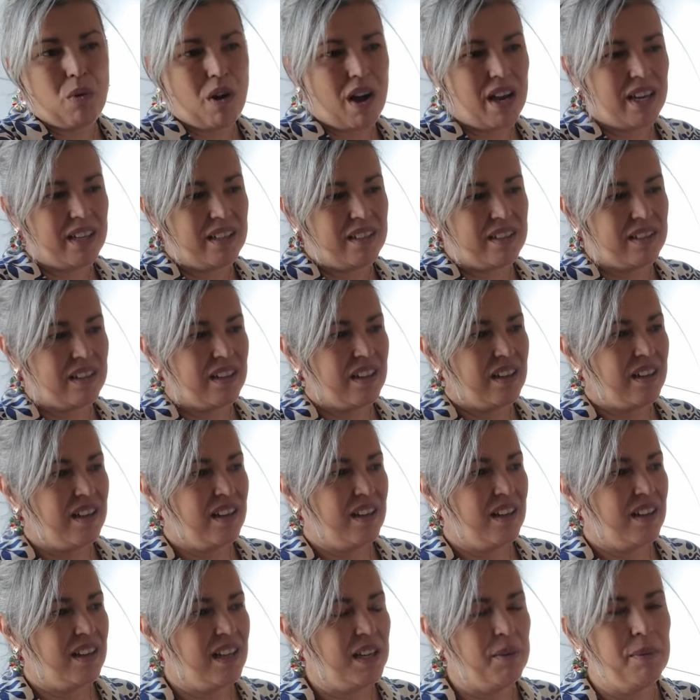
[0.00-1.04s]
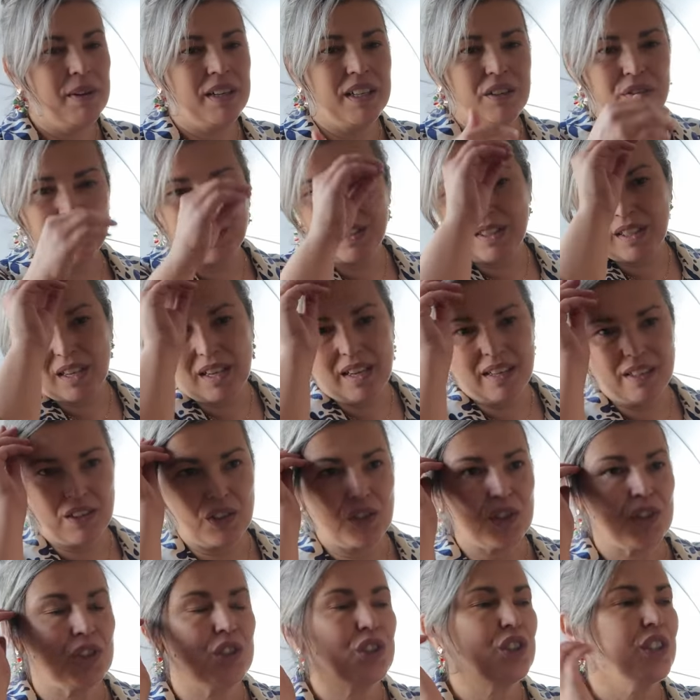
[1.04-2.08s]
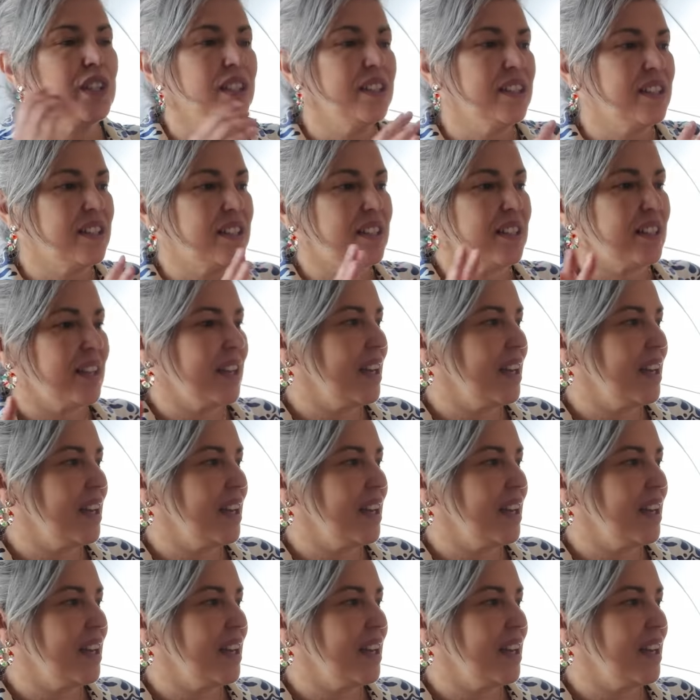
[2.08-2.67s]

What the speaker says: white, even if it's a sheets,